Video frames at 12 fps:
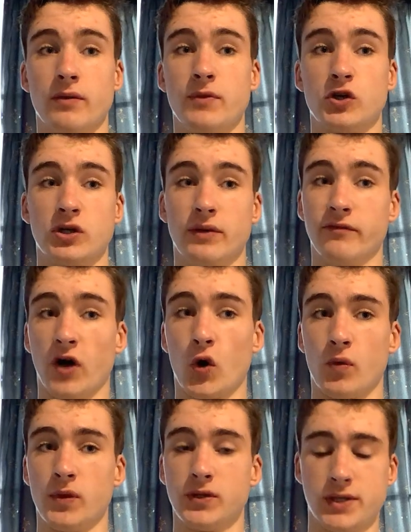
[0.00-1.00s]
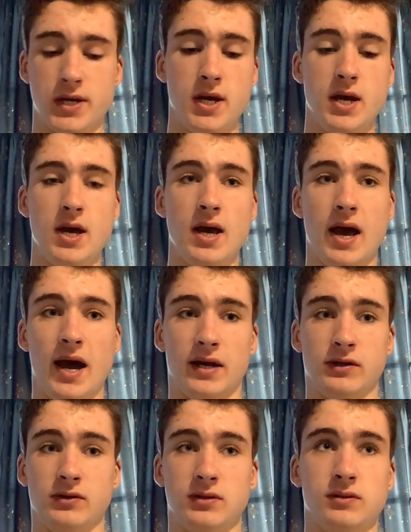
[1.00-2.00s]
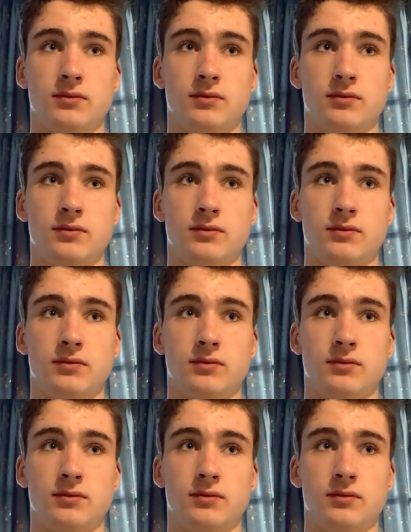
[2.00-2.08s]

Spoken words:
the mission environment and